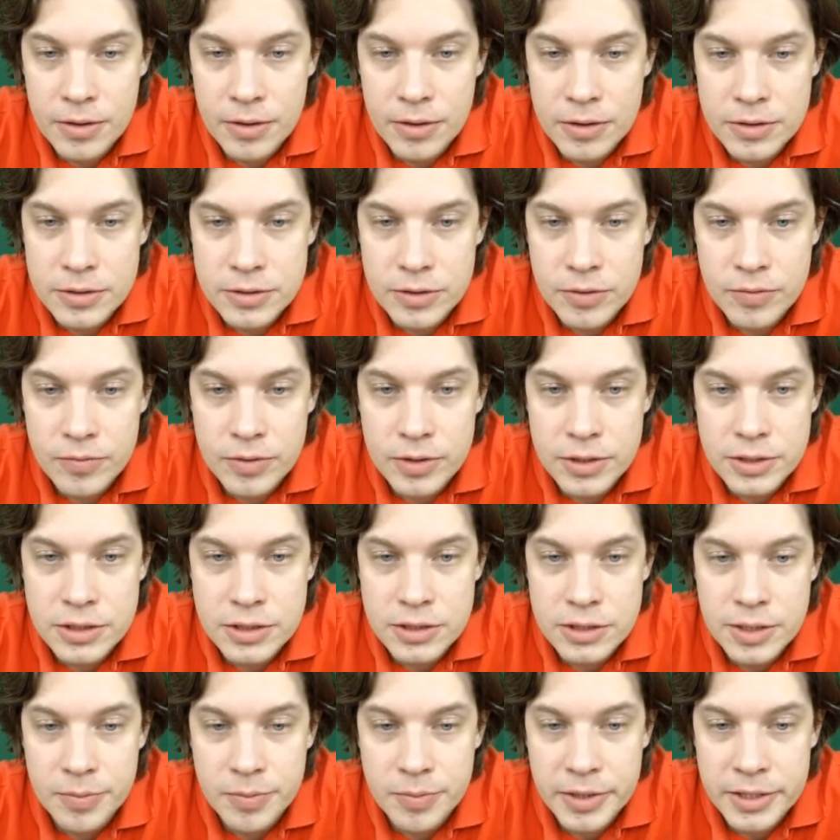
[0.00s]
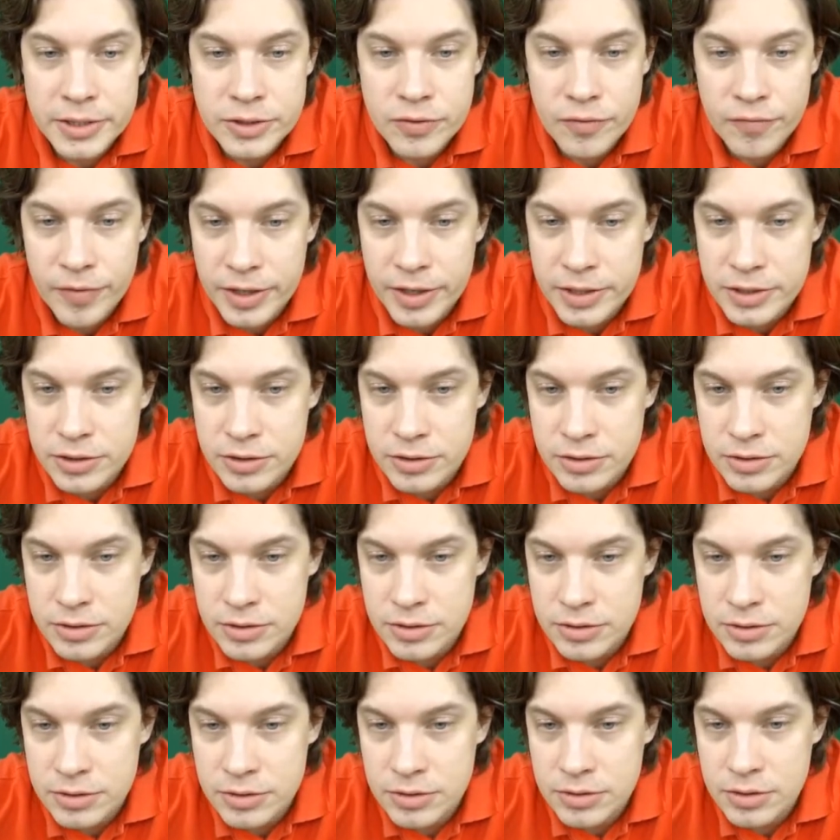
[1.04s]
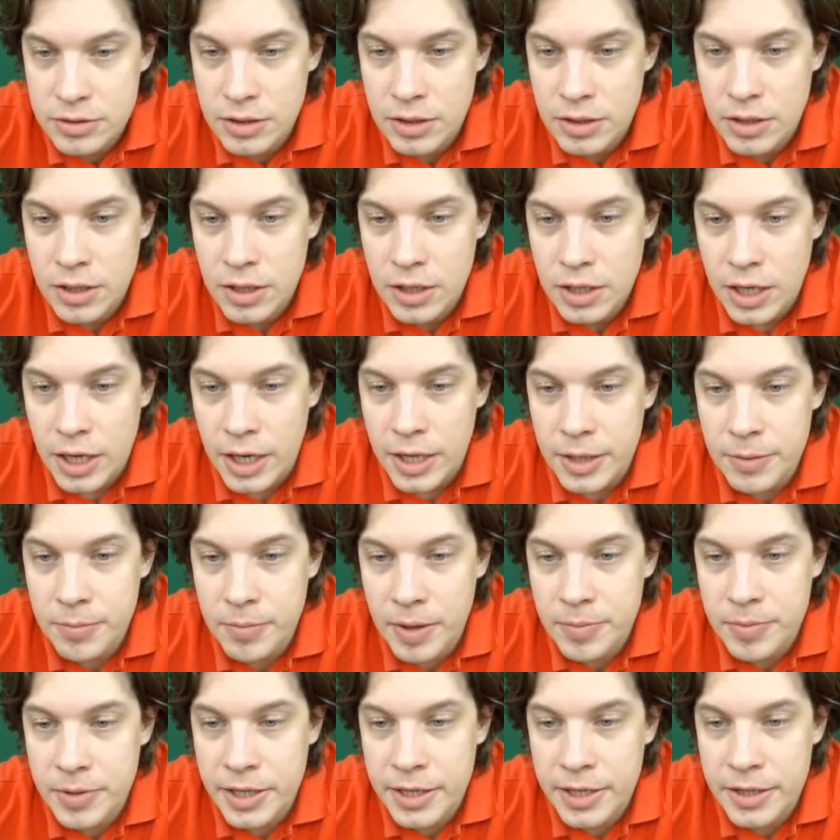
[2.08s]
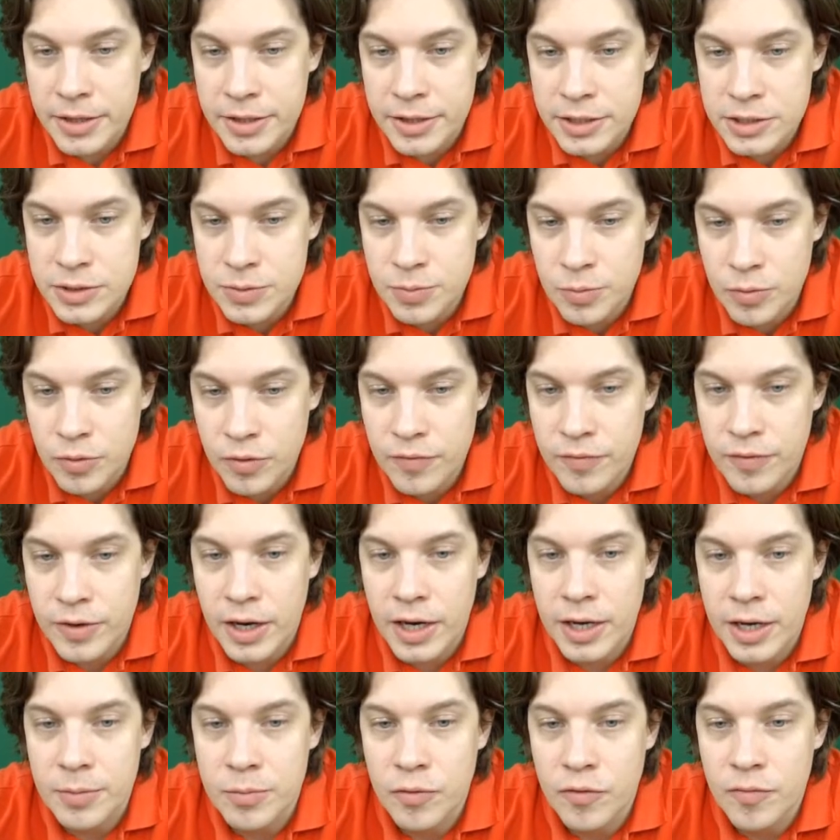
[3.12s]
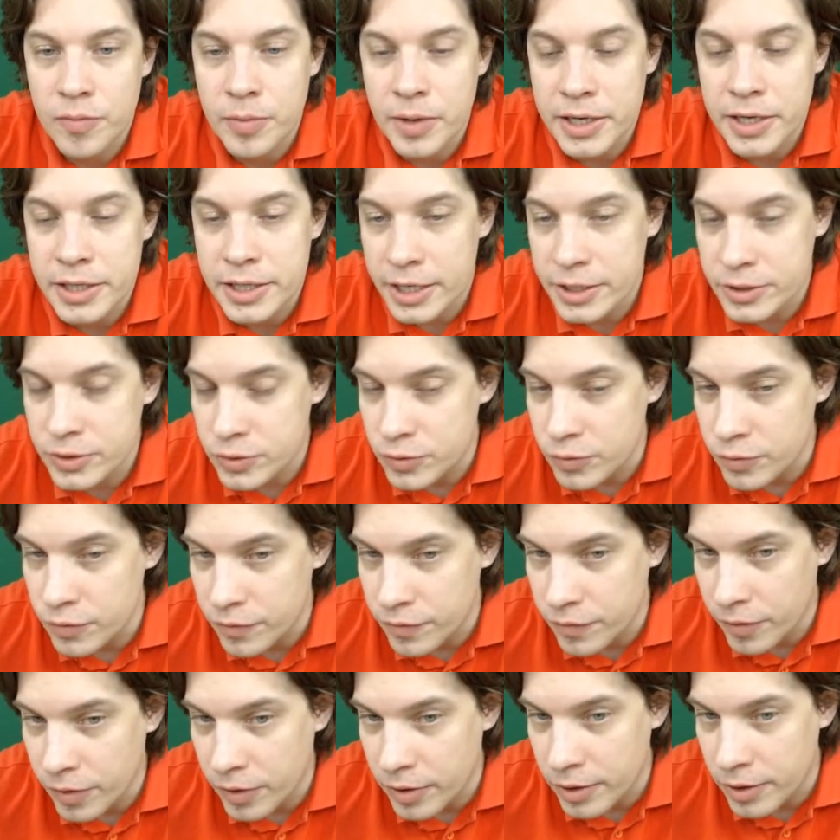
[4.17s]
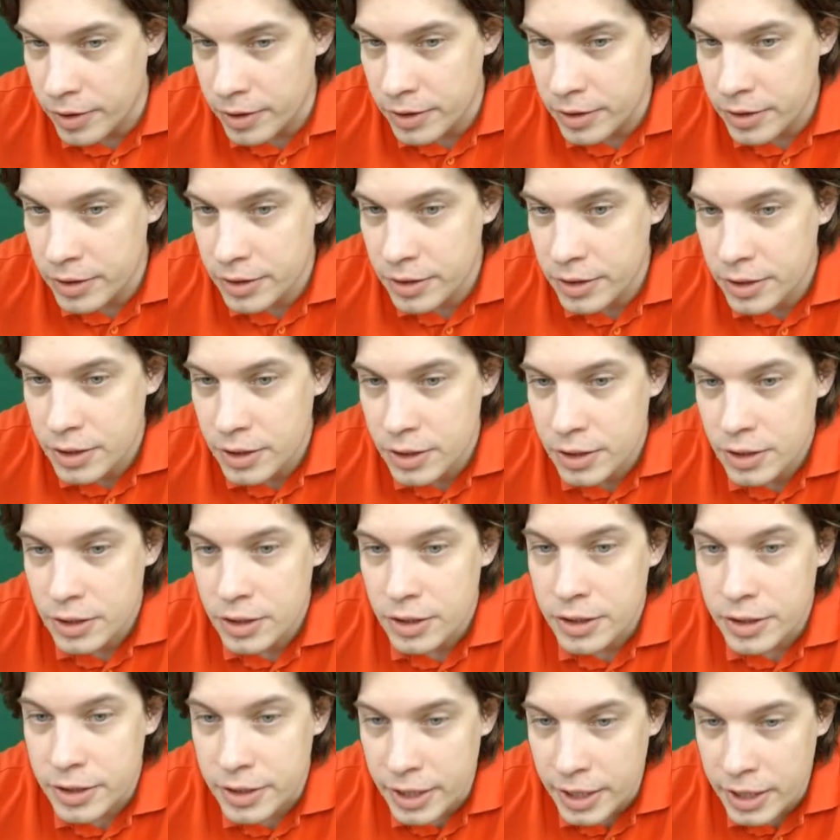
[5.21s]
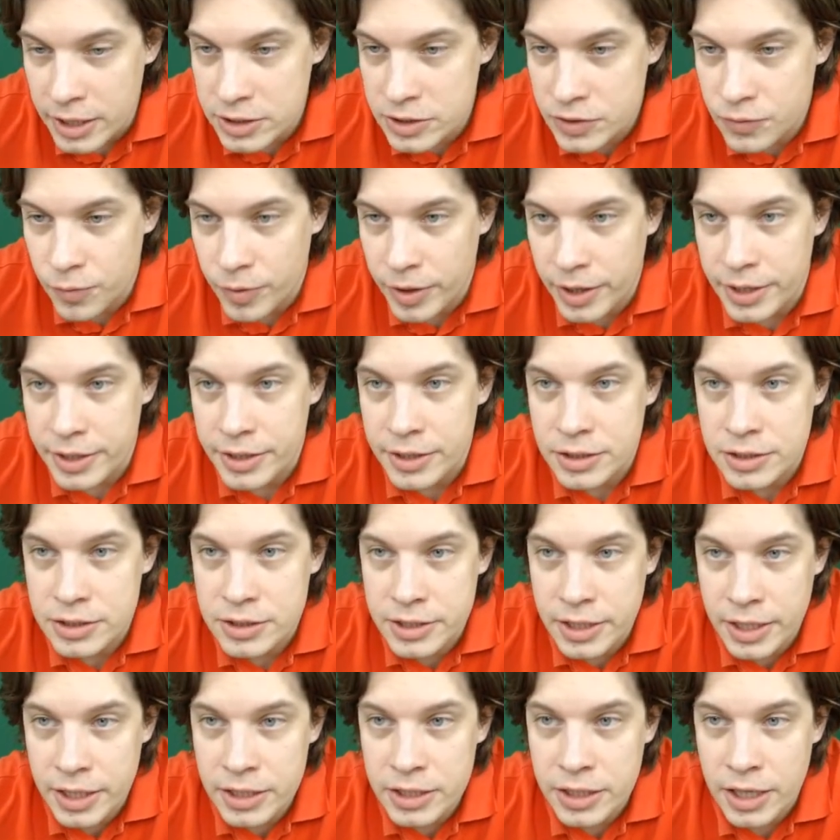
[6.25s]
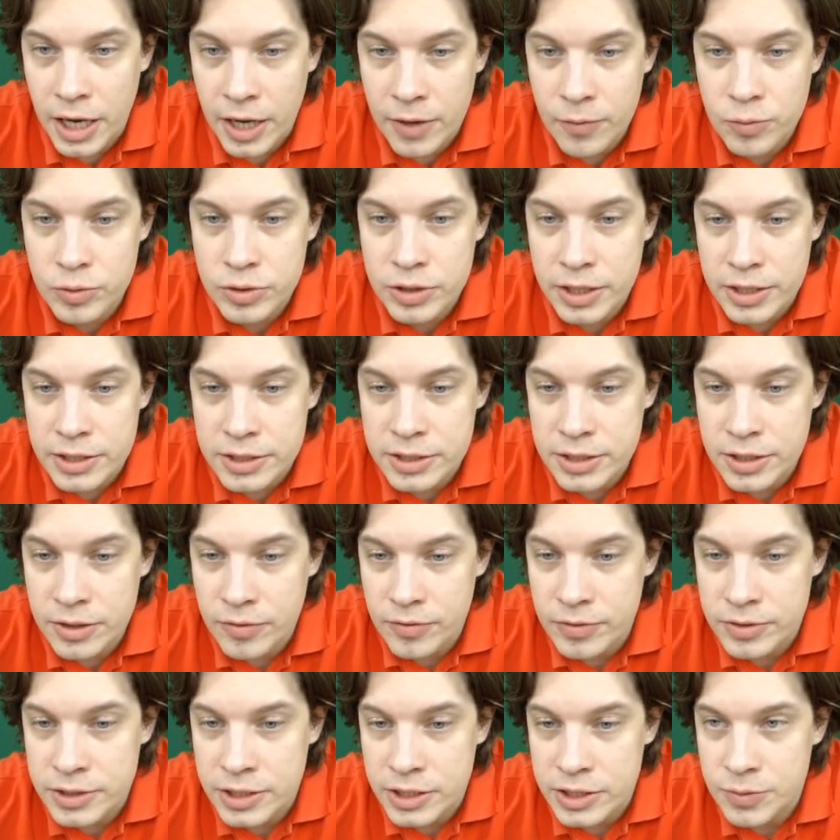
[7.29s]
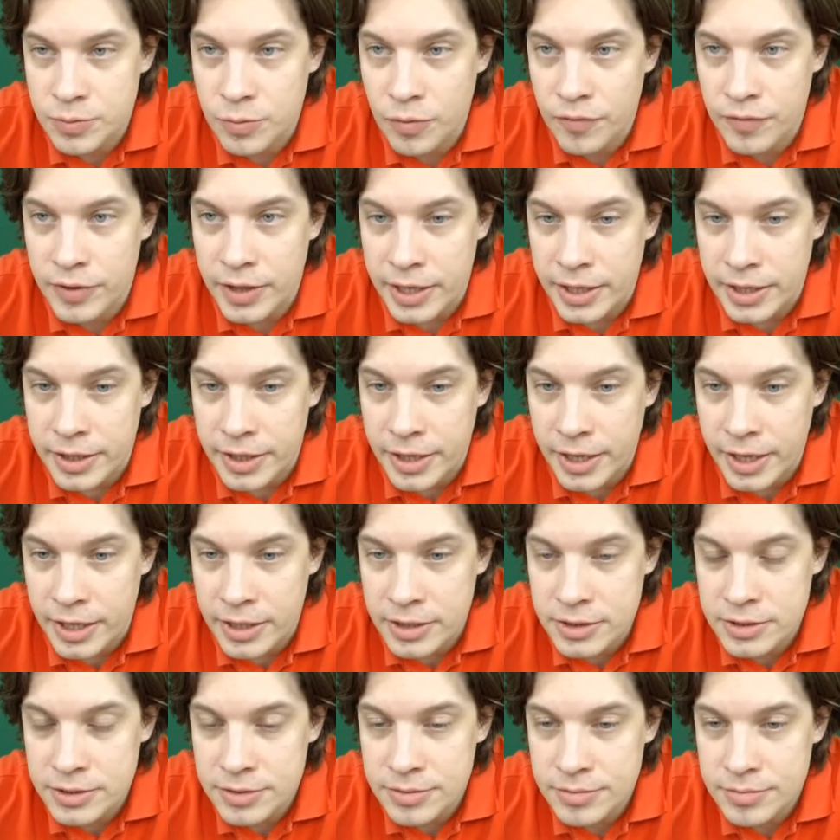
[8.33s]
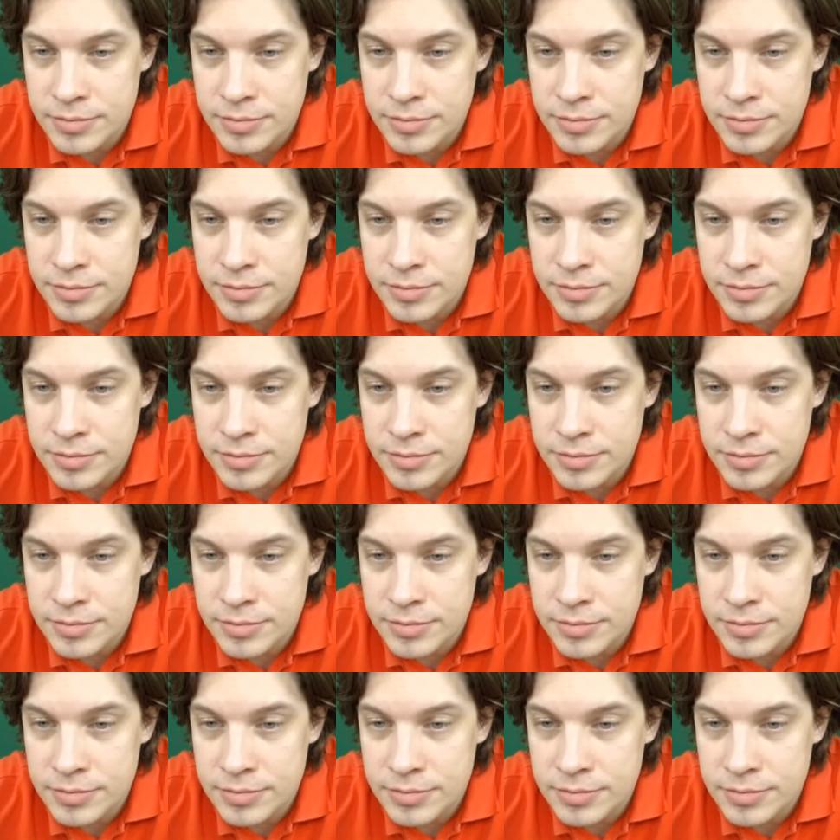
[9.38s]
So this is the place of action. And by playing this move, I move my knight too far. That's why instead I would consider such move like that.